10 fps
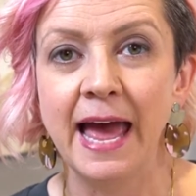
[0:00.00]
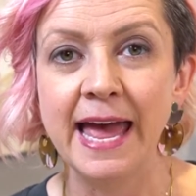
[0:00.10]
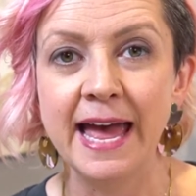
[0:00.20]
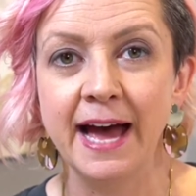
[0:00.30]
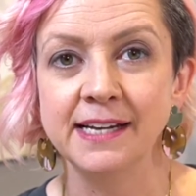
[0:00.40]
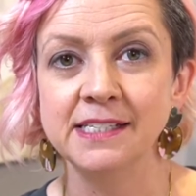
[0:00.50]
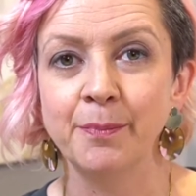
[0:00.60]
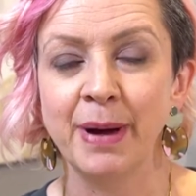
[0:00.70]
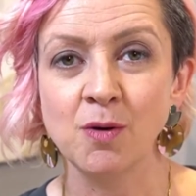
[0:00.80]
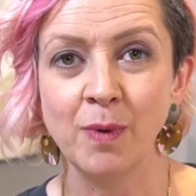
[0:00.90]
And
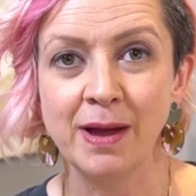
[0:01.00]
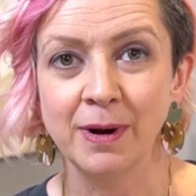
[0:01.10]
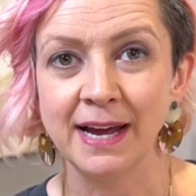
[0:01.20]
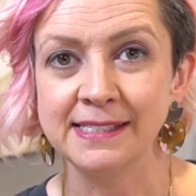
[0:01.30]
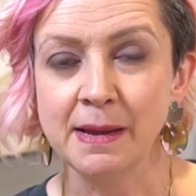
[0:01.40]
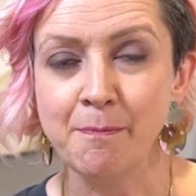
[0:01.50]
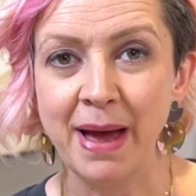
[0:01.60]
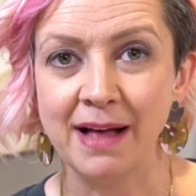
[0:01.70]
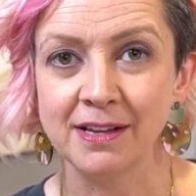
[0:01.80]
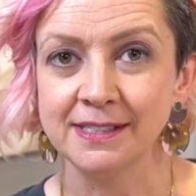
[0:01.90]
by the way, when I say
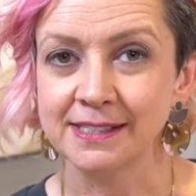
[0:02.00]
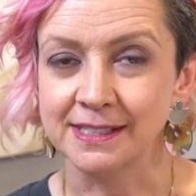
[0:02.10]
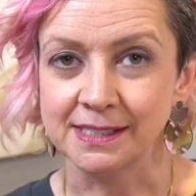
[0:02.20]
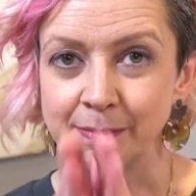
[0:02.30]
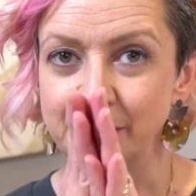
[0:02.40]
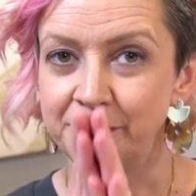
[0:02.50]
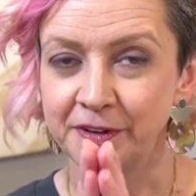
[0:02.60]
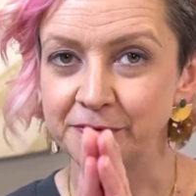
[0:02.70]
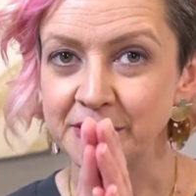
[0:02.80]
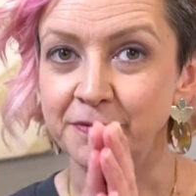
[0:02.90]
balance, that doesn't mean
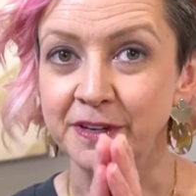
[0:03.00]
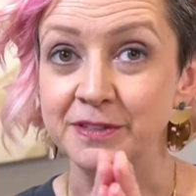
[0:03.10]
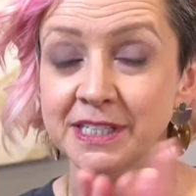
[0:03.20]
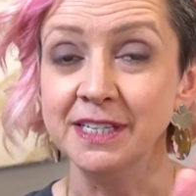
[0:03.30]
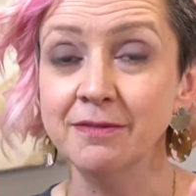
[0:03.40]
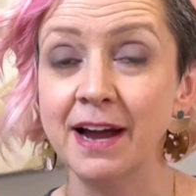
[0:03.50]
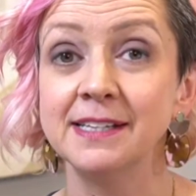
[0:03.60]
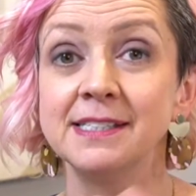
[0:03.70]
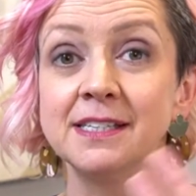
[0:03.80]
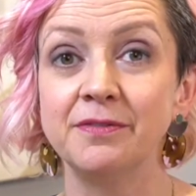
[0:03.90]
50-50, right?
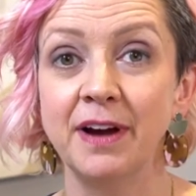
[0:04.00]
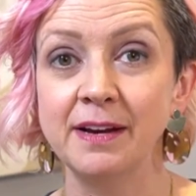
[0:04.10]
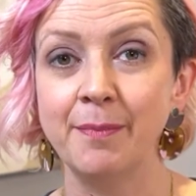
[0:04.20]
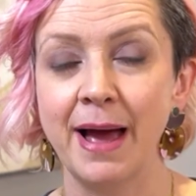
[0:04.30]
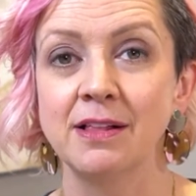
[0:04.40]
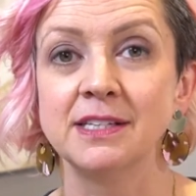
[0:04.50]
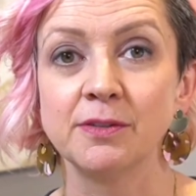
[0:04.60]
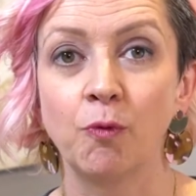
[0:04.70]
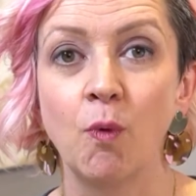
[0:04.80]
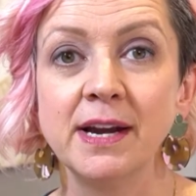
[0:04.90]
It's a divine balance
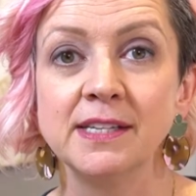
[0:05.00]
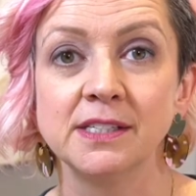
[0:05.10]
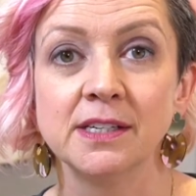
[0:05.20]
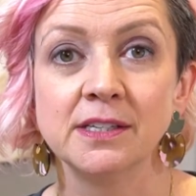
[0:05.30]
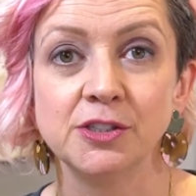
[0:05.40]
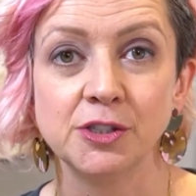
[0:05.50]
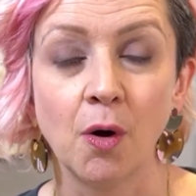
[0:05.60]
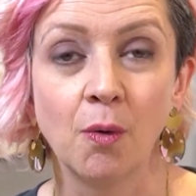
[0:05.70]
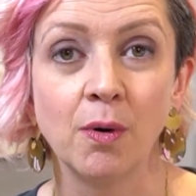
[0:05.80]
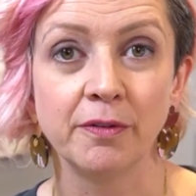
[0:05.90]
of what is
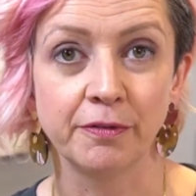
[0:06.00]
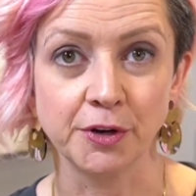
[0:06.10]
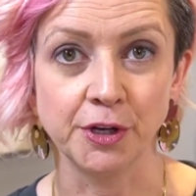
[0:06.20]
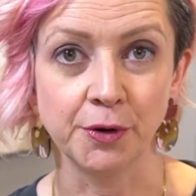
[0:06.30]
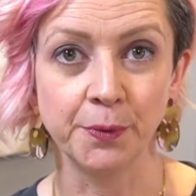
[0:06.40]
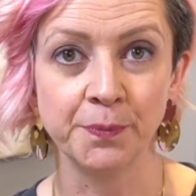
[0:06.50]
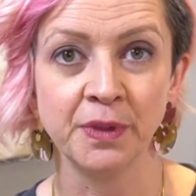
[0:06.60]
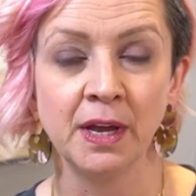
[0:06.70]
so for you.